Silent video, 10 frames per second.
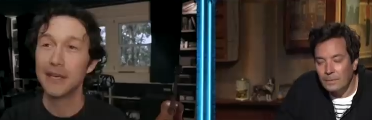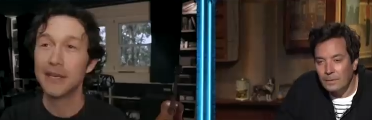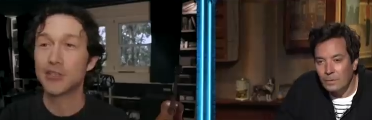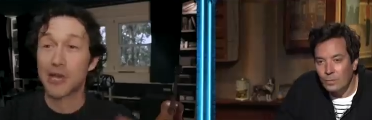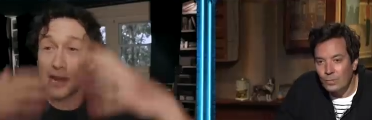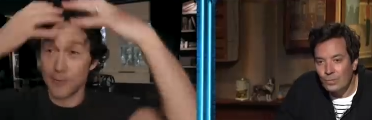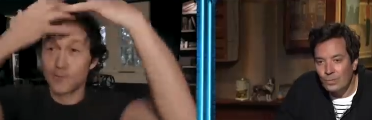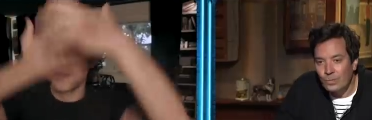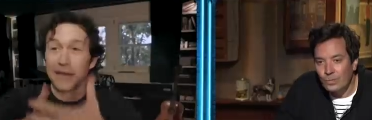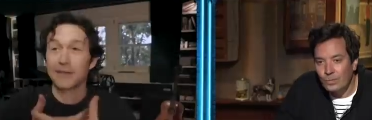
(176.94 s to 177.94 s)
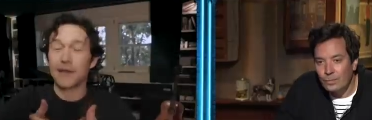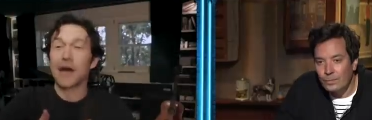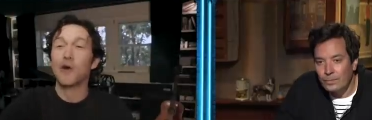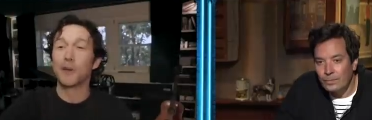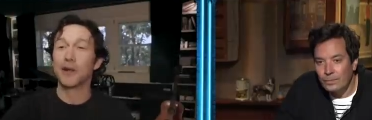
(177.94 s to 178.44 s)
Speaker 1: She's got her like
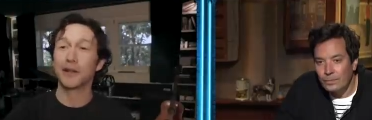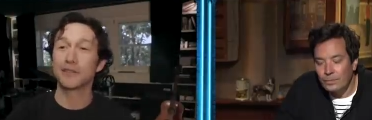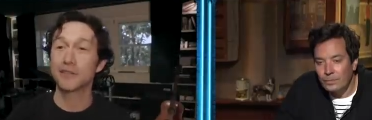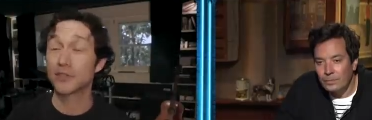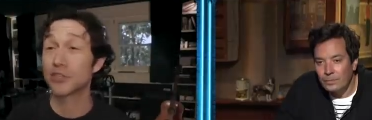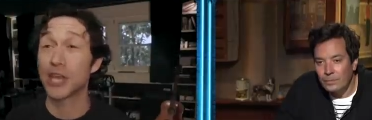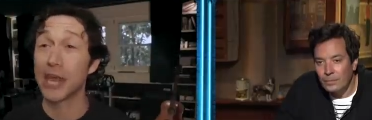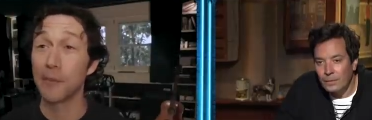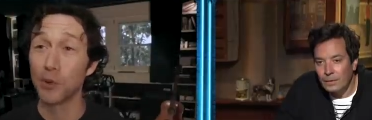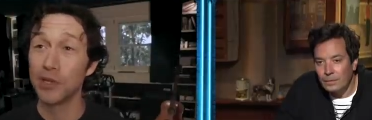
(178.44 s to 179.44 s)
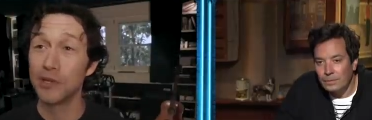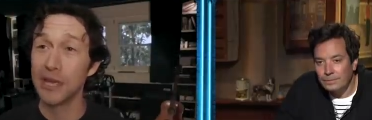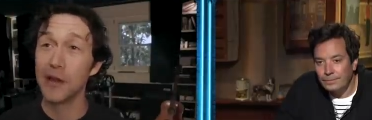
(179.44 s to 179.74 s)
helmet on. She can't breathe the air